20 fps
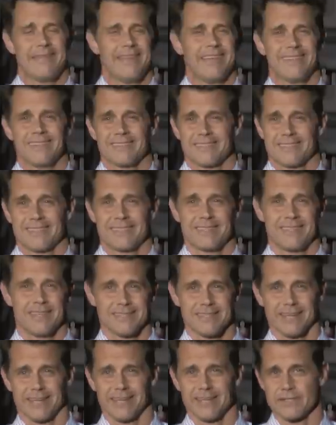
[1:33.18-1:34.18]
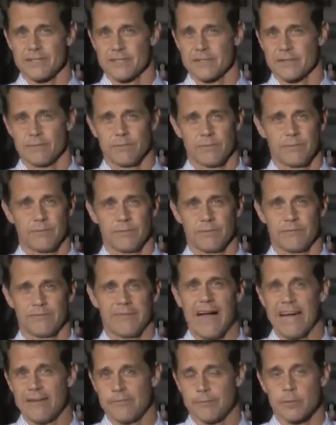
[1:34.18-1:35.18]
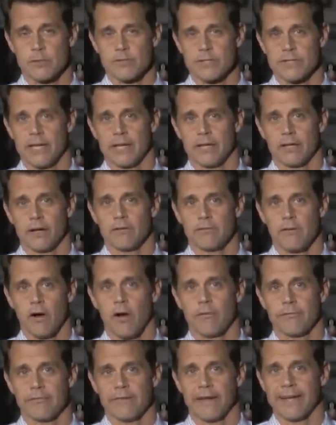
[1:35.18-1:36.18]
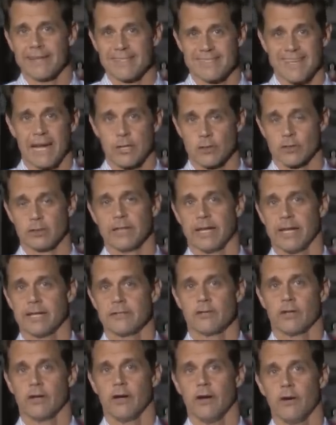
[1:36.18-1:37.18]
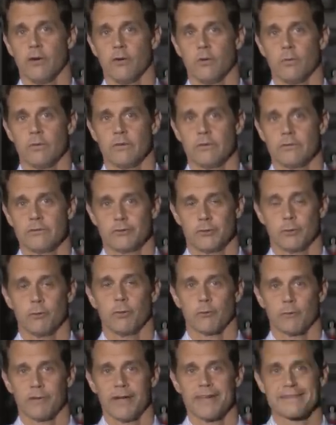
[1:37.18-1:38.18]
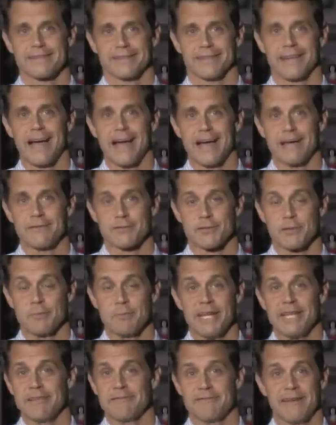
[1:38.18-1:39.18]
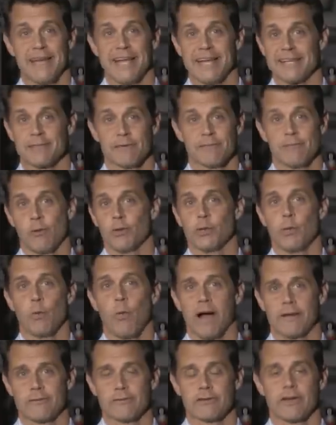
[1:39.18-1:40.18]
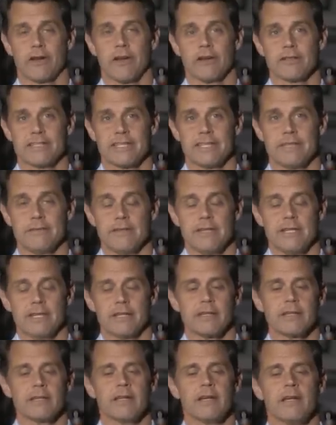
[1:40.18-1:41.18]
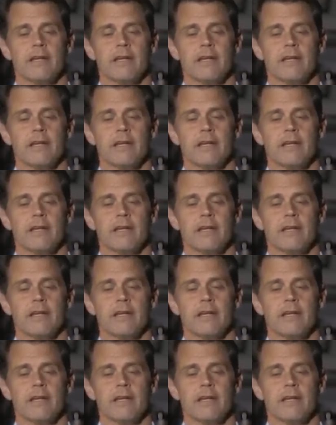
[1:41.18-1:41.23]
I think the statistic is 5% of all fans actually get to go to a race live. So many fans have only watched it on TV. And